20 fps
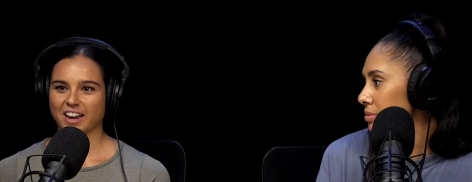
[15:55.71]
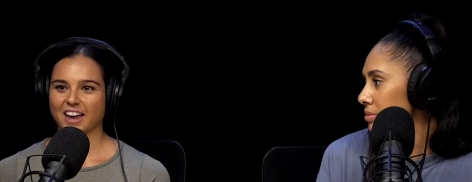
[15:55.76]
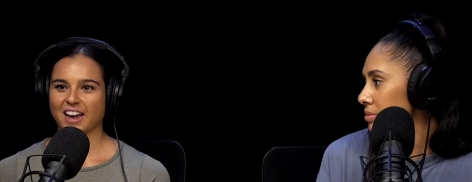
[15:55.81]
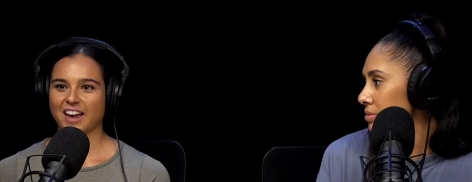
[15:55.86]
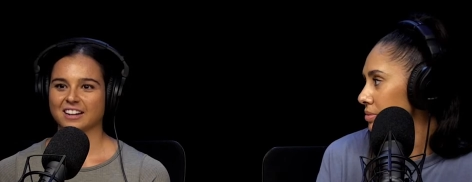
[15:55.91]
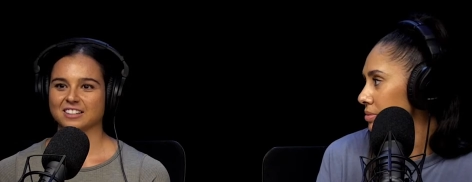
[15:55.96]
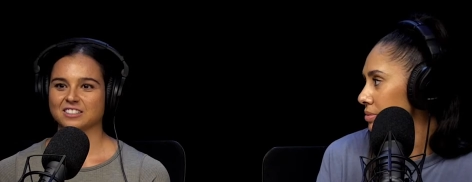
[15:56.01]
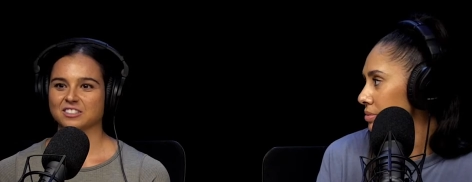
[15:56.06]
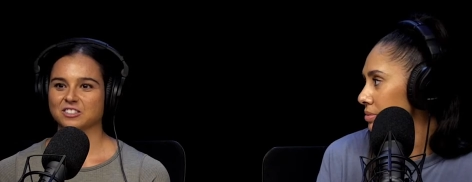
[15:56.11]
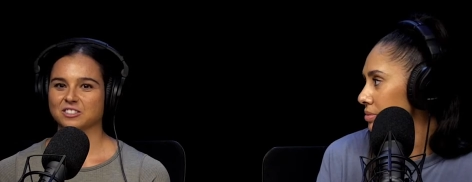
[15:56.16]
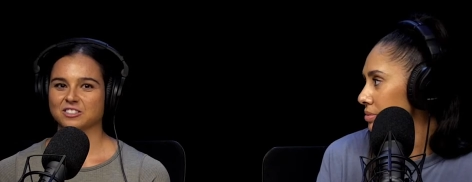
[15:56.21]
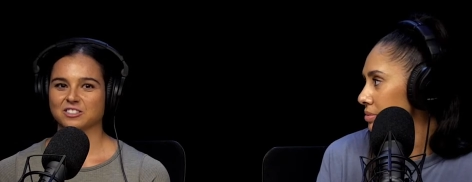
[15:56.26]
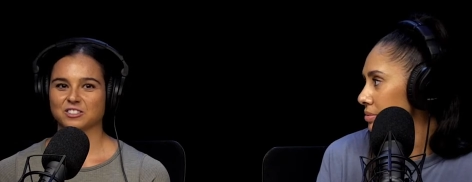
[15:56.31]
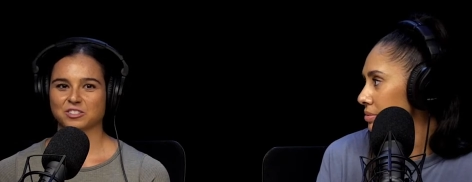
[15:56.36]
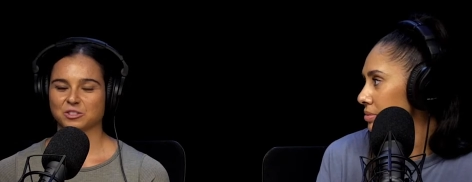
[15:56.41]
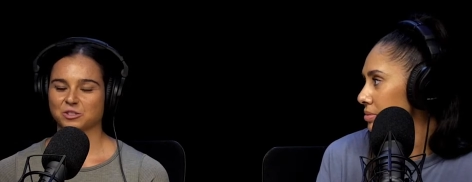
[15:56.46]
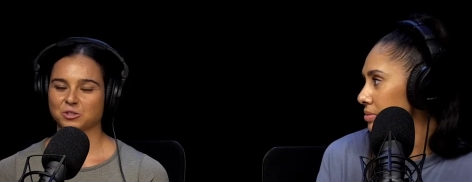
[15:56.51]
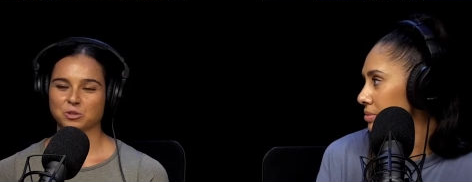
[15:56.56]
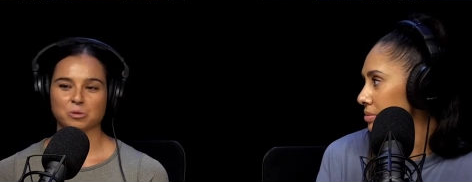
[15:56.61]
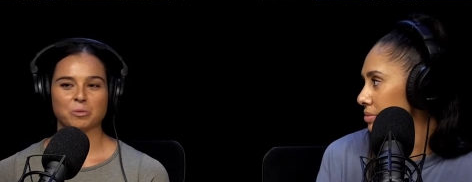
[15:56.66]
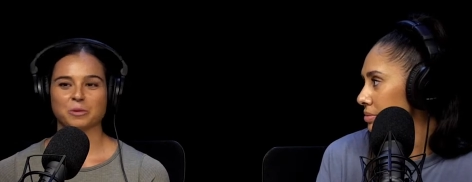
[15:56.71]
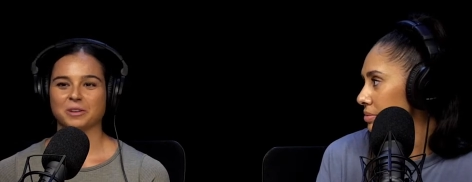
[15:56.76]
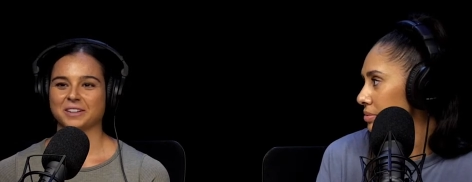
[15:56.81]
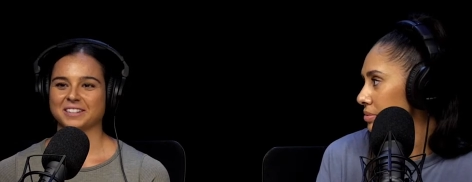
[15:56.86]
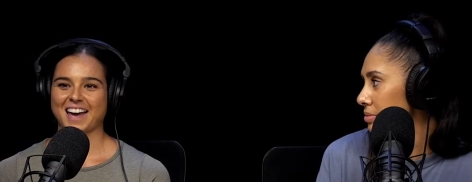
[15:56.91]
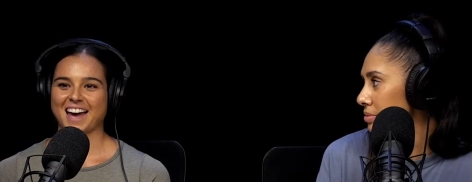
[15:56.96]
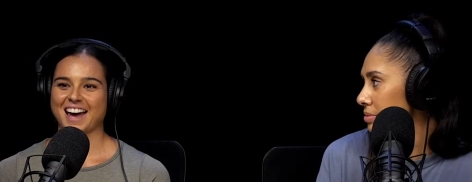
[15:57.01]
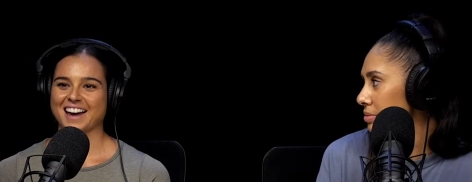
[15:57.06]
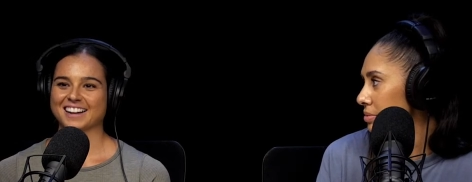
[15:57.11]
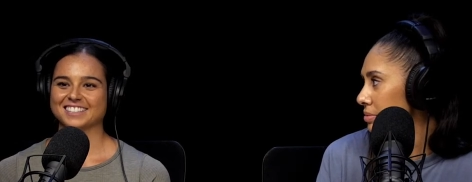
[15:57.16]
Speaker 1: and super
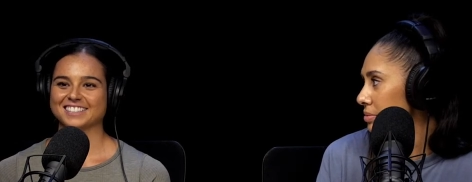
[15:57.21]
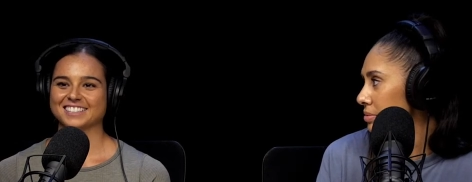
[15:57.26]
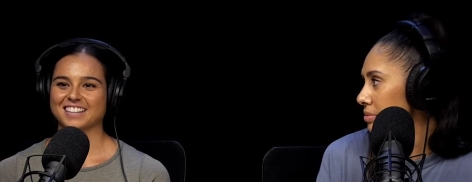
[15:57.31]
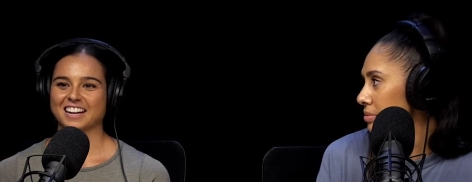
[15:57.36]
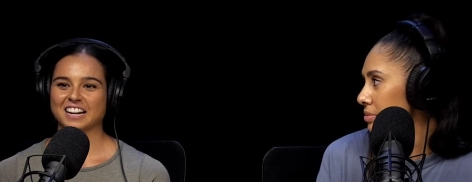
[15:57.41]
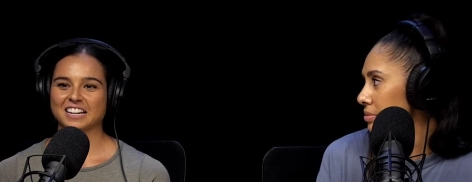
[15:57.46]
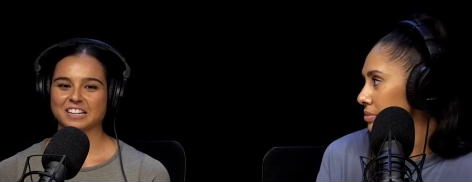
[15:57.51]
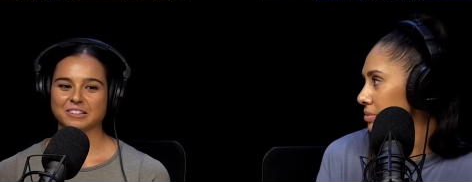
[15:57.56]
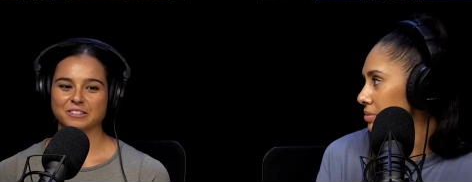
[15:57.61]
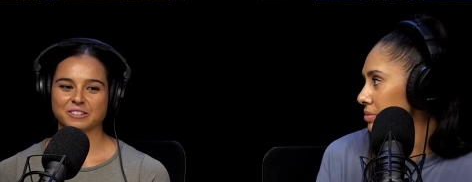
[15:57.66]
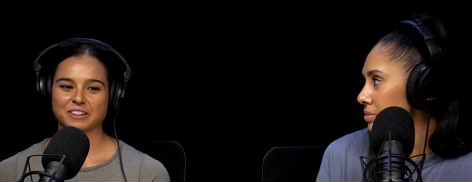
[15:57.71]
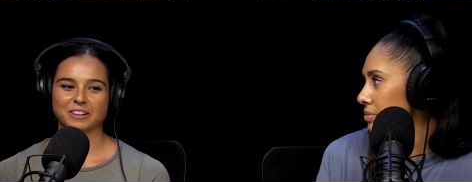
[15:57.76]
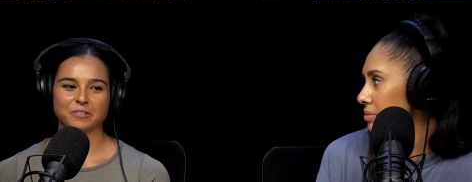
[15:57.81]
attached and it,